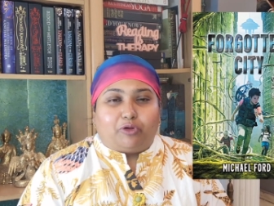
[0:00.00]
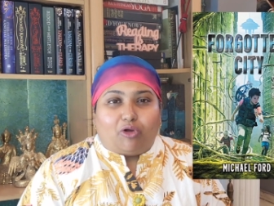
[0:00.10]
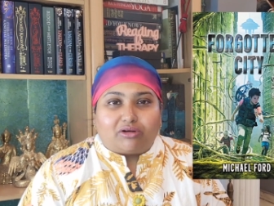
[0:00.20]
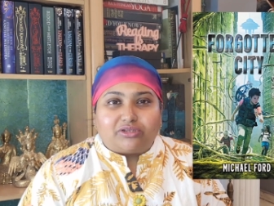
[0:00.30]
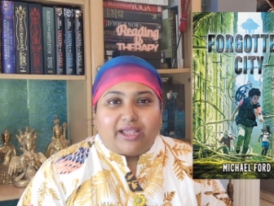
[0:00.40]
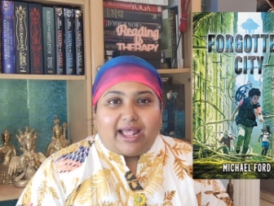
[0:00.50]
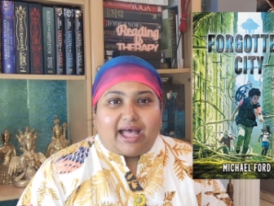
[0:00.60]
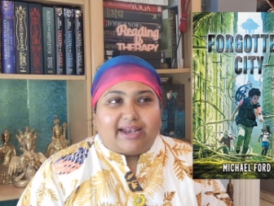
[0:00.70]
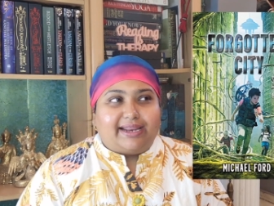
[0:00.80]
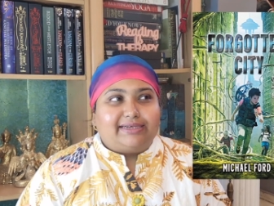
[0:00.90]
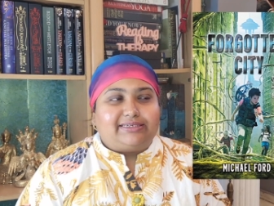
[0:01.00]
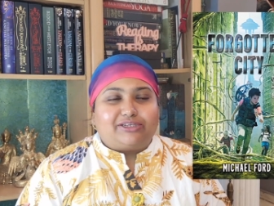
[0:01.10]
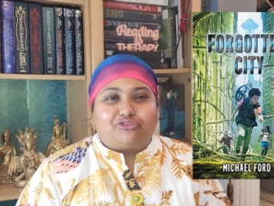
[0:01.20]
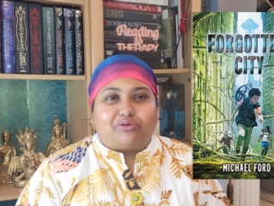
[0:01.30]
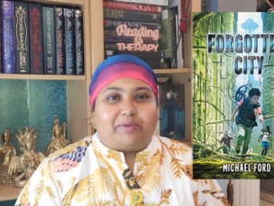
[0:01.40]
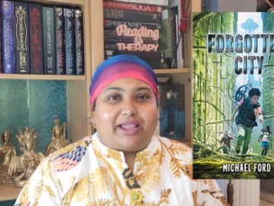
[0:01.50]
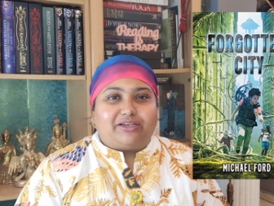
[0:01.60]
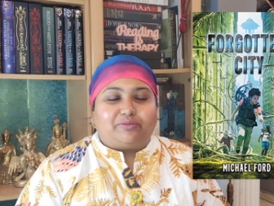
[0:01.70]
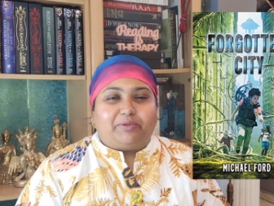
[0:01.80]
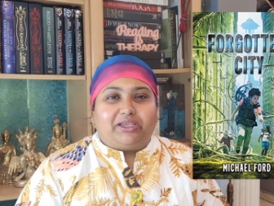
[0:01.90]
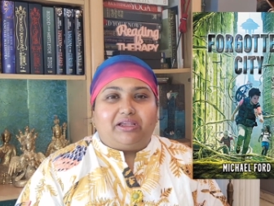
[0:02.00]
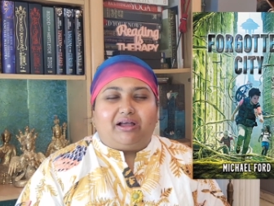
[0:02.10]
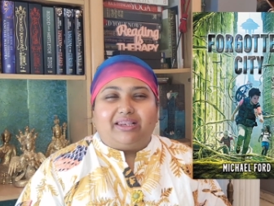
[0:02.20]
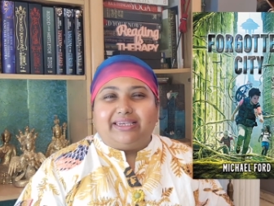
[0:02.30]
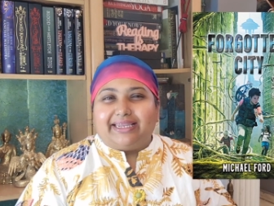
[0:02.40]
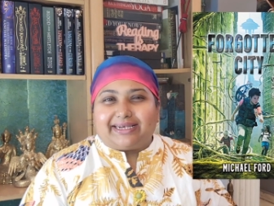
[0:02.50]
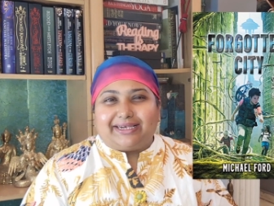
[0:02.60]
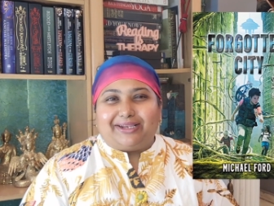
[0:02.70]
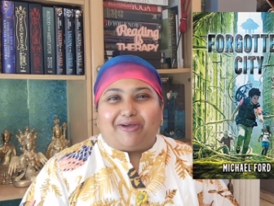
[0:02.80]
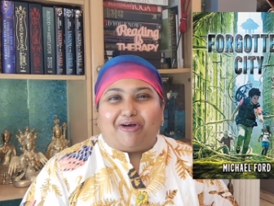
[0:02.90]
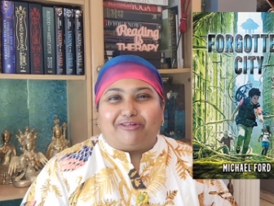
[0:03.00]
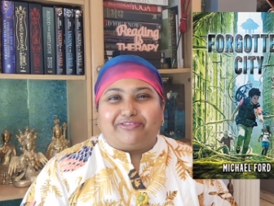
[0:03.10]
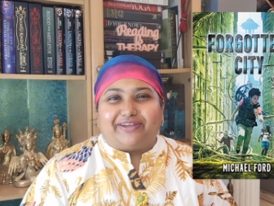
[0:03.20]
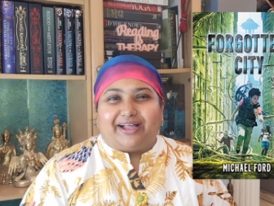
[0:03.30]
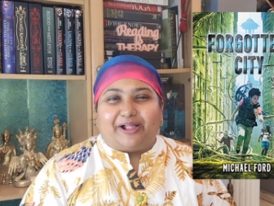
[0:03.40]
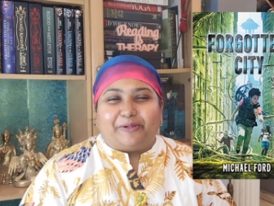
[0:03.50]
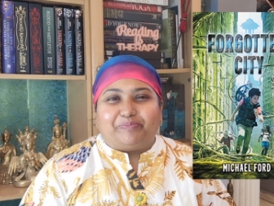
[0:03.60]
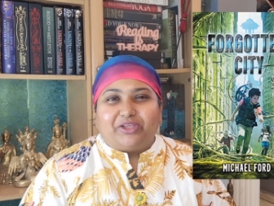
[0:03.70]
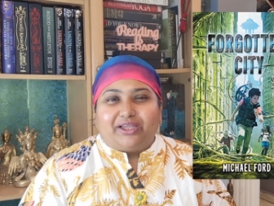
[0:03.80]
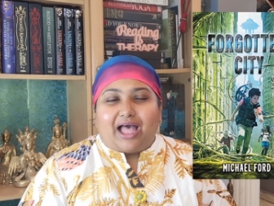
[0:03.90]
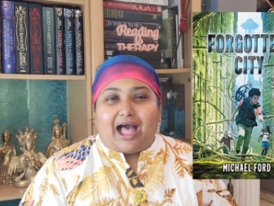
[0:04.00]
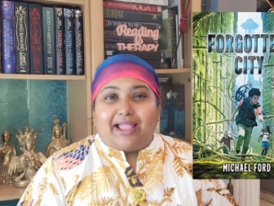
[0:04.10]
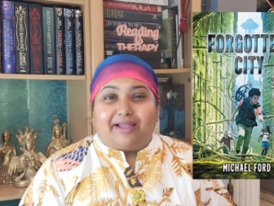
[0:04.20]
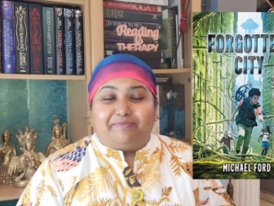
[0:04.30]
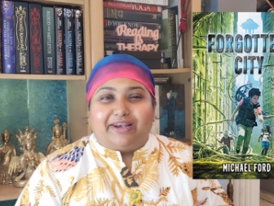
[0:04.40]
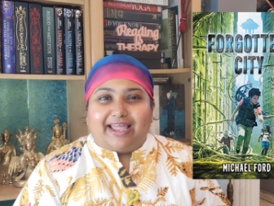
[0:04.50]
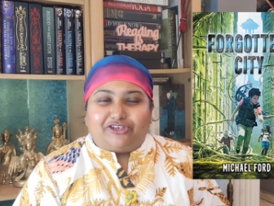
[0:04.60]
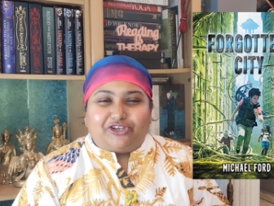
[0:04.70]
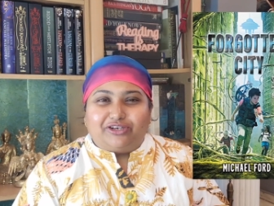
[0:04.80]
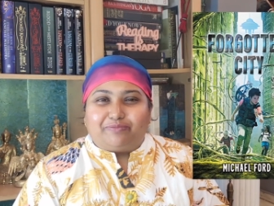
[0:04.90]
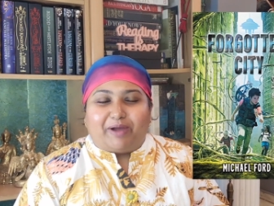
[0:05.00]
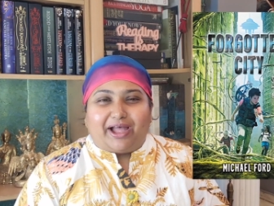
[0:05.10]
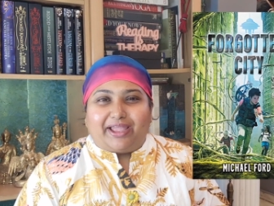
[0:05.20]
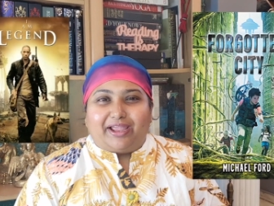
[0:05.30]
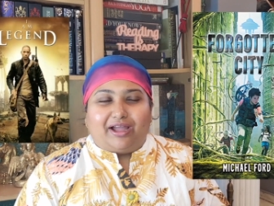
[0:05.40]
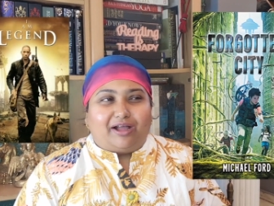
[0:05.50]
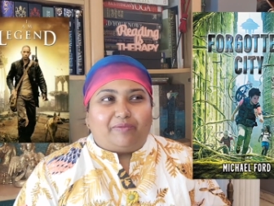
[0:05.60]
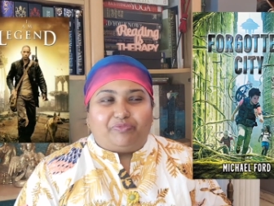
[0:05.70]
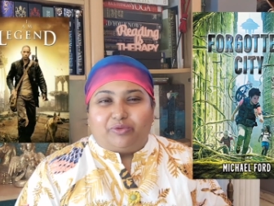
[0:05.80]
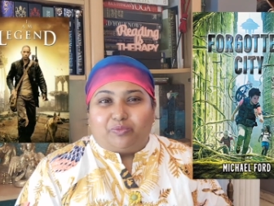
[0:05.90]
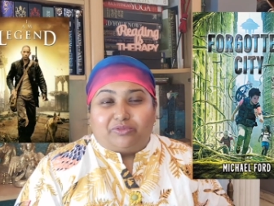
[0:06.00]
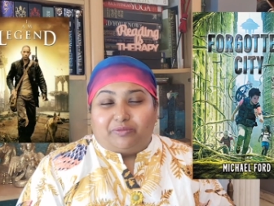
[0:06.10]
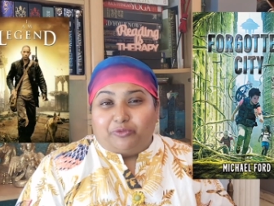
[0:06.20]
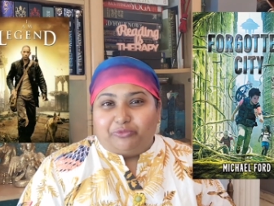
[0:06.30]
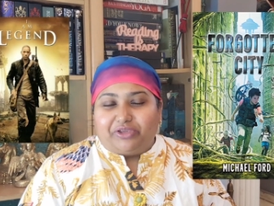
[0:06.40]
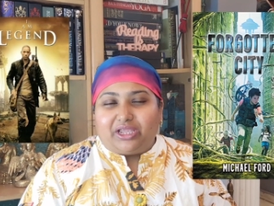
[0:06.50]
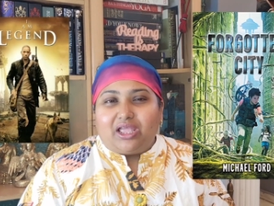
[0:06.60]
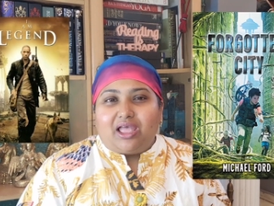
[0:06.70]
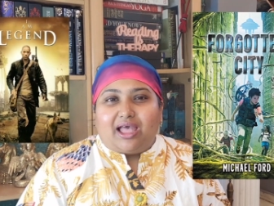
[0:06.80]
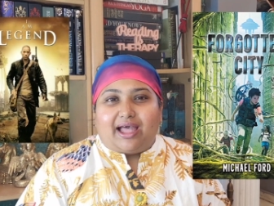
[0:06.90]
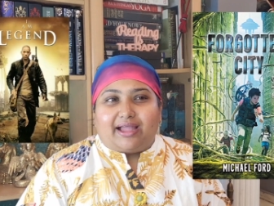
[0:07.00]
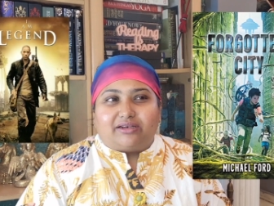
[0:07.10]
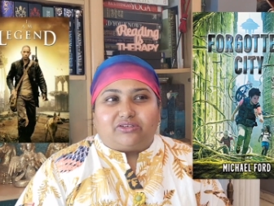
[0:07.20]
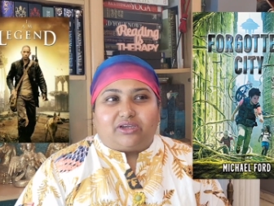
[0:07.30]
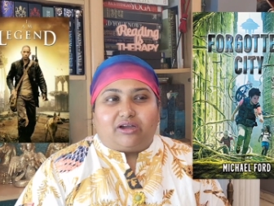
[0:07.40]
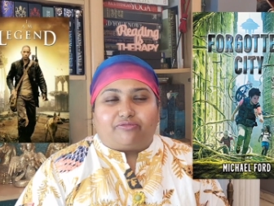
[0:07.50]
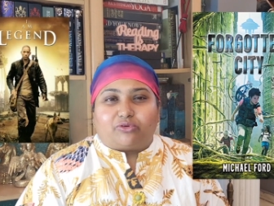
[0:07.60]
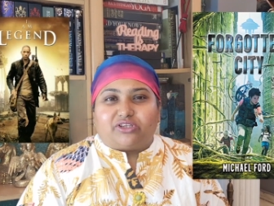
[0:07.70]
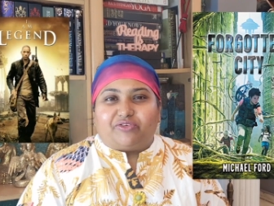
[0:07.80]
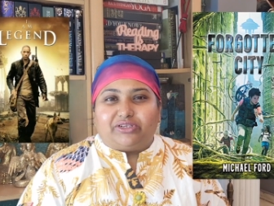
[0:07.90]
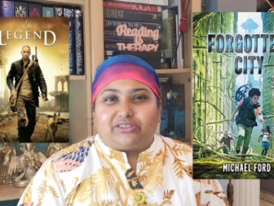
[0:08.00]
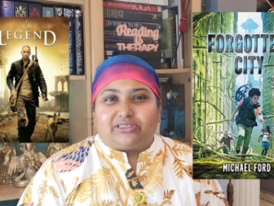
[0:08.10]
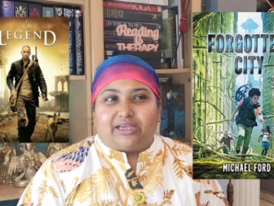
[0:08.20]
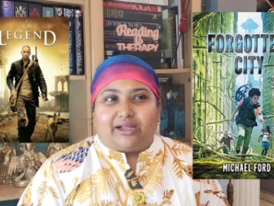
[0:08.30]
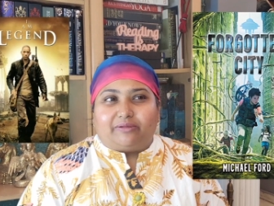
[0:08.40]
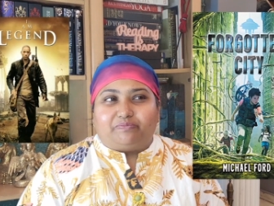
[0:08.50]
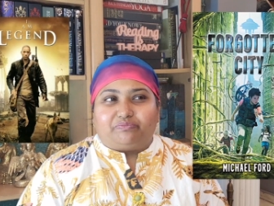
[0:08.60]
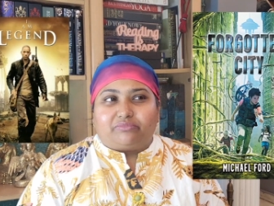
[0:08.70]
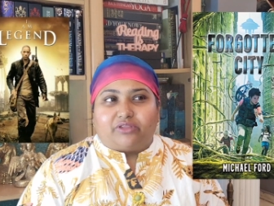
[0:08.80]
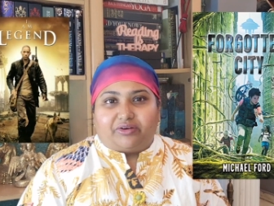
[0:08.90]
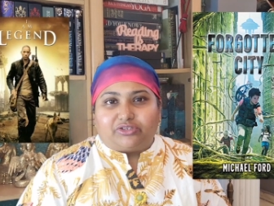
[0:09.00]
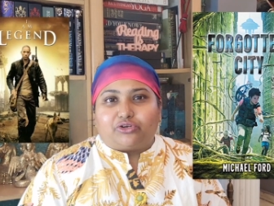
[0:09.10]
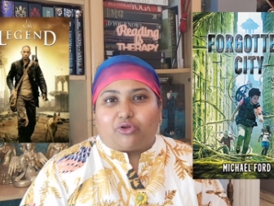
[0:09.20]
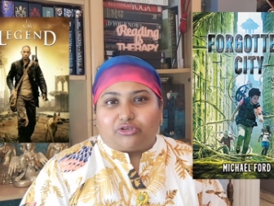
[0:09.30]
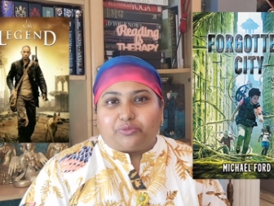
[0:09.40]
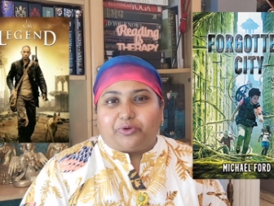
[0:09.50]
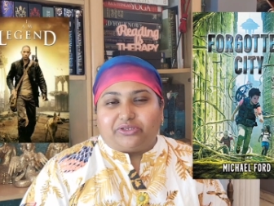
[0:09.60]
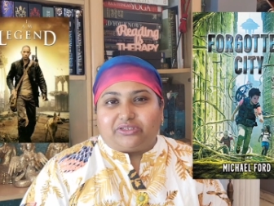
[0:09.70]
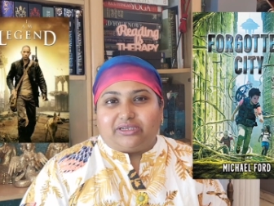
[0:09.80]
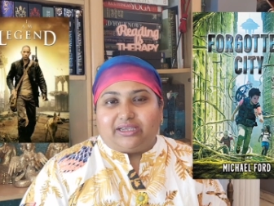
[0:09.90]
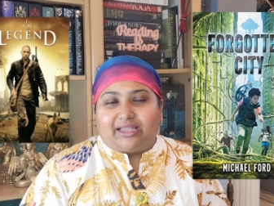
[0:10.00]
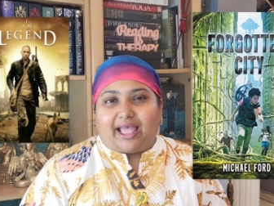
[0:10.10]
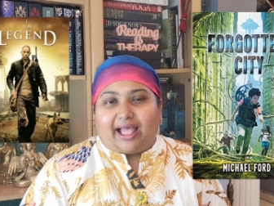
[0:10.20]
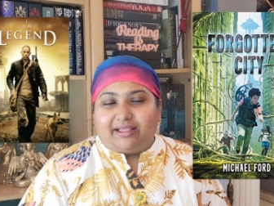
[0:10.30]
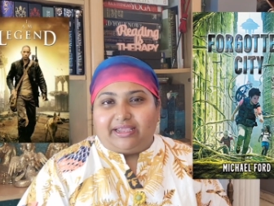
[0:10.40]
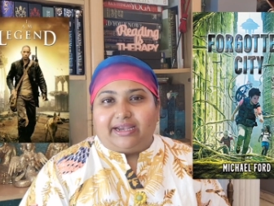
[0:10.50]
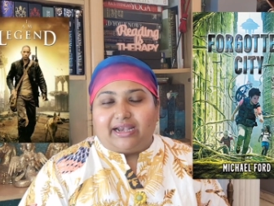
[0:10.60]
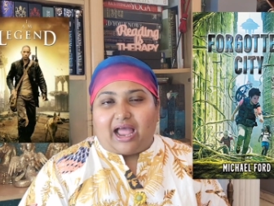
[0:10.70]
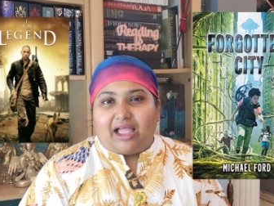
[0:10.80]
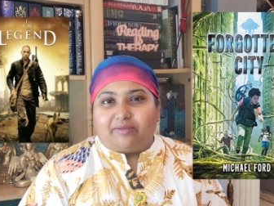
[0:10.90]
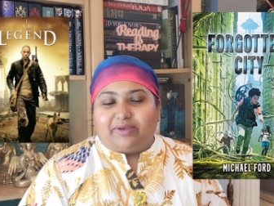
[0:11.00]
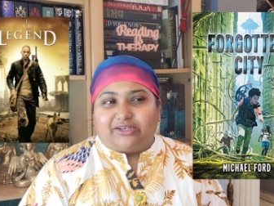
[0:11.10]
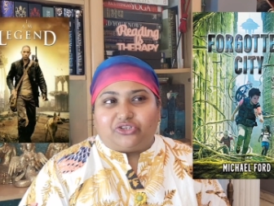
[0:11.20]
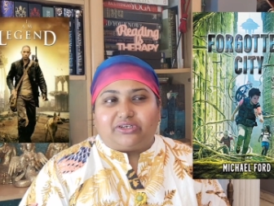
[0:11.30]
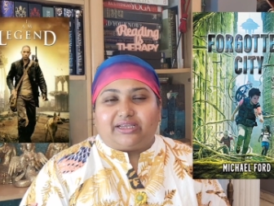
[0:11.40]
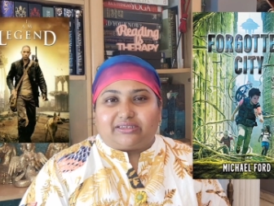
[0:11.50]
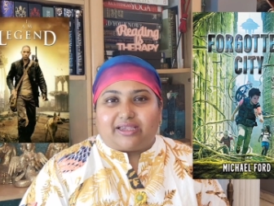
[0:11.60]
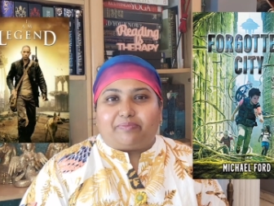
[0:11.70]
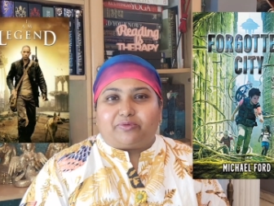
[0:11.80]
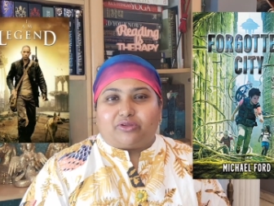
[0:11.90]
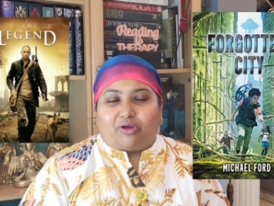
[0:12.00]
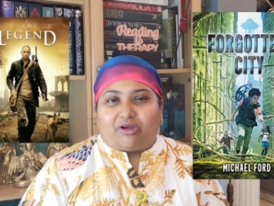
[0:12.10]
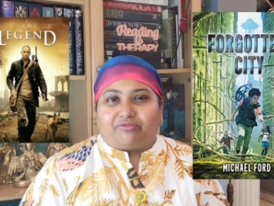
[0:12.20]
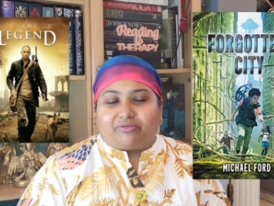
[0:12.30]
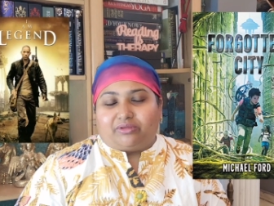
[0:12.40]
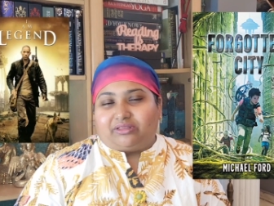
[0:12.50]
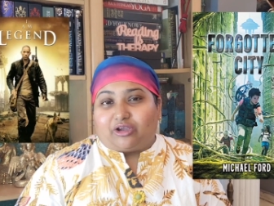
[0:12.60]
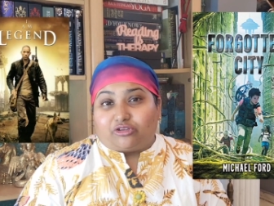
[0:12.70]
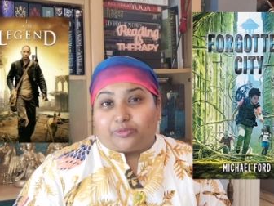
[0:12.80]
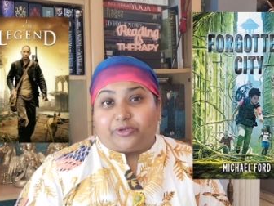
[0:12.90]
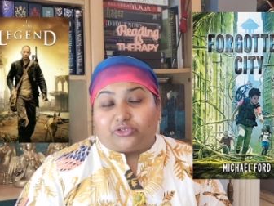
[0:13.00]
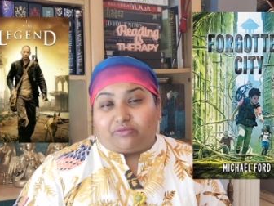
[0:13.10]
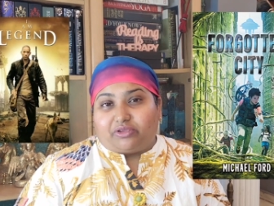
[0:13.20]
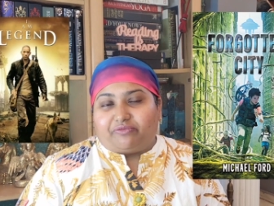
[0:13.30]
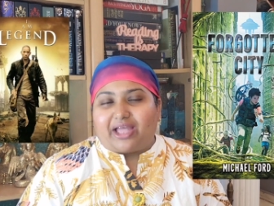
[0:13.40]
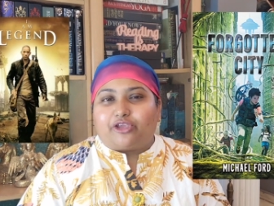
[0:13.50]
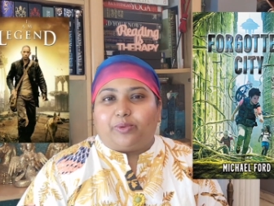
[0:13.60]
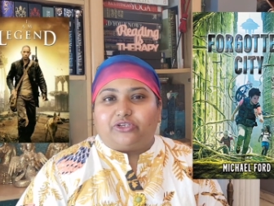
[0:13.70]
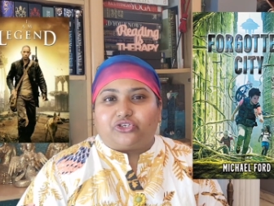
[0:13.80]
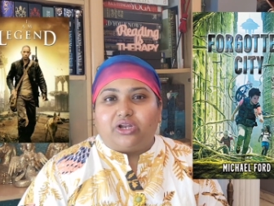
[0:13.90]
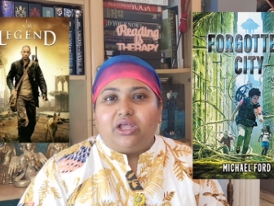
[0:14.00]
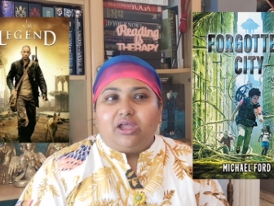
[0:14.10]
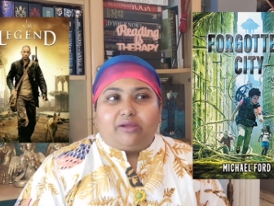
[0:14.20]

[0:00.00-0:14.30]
plot, and it does remind me a little of I Am Legend by the movie, and of course there is the conspiracy in I Am Legend, except of the conspiracy of the evacuation,